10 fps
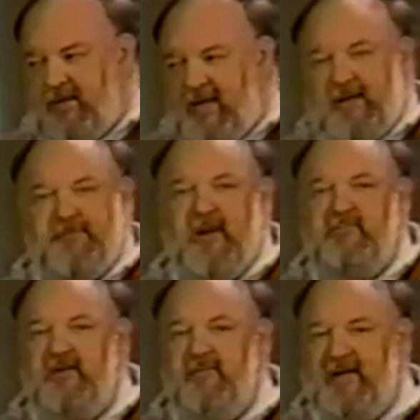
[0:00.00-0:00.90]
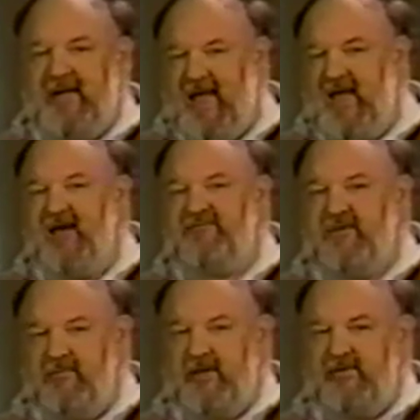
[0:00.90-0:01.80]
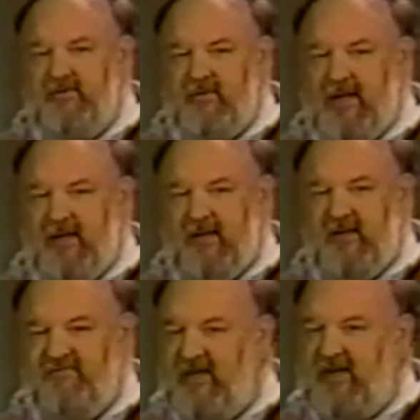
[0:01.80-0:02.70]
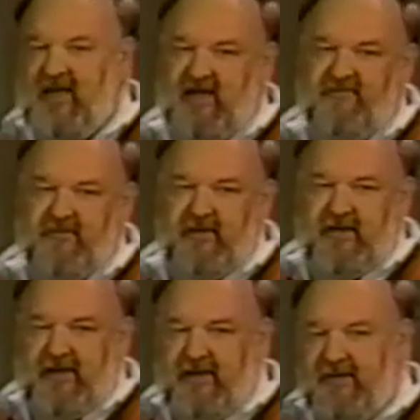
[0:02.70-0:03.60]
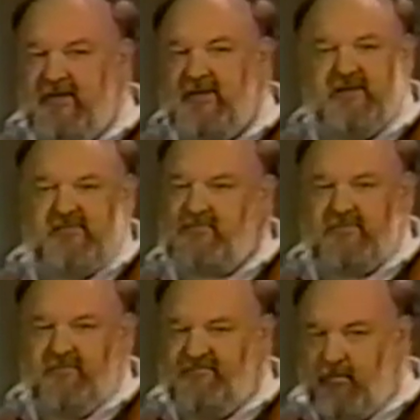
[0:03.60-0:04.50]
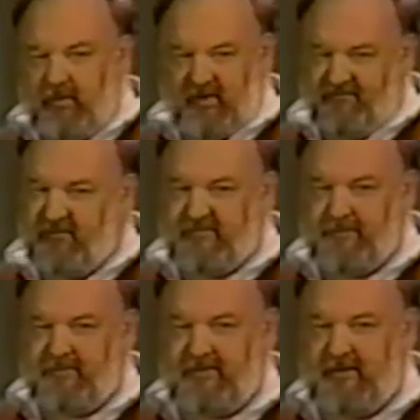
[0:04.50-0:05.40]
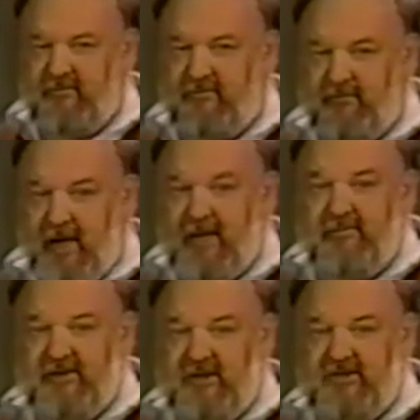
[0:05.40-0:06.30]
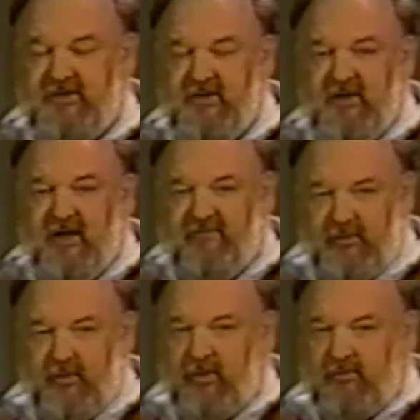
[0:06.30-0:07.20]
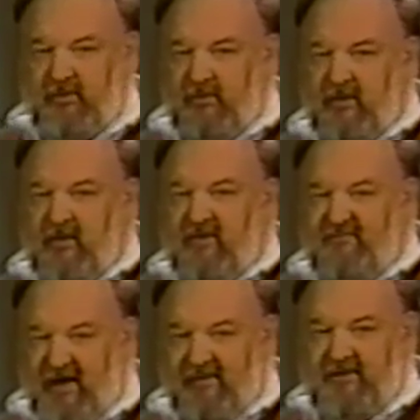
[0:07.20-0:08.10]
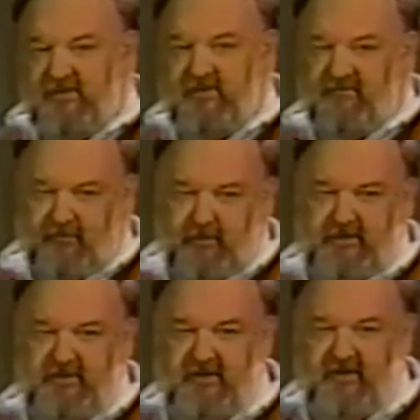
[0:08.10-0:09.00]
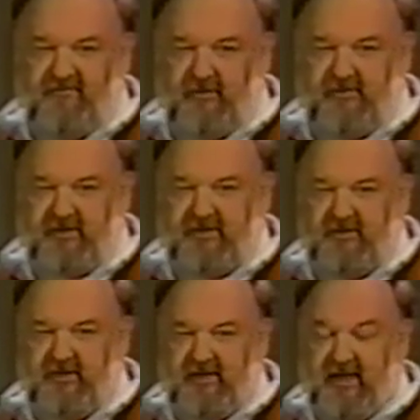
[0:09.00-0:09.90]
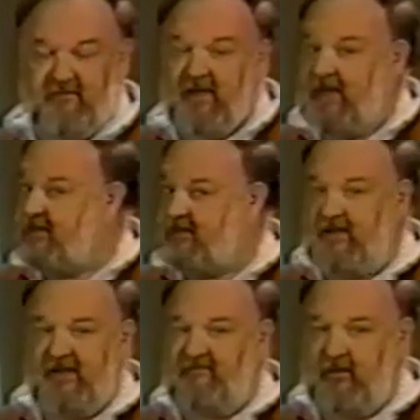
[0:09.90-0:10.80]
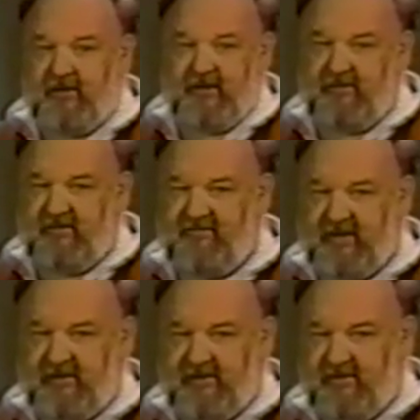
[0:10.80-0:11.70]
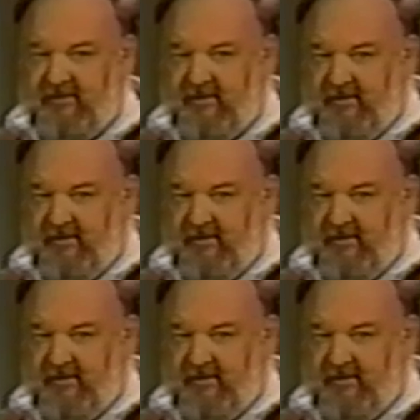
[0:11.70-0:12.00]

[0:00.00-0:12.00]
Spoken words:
had probably about half the amount of drag, if not half, at least 40 or 50% drag reduction of a normal 5-digit or 4-digit airfoil section you'd have, and still have all the other advantages.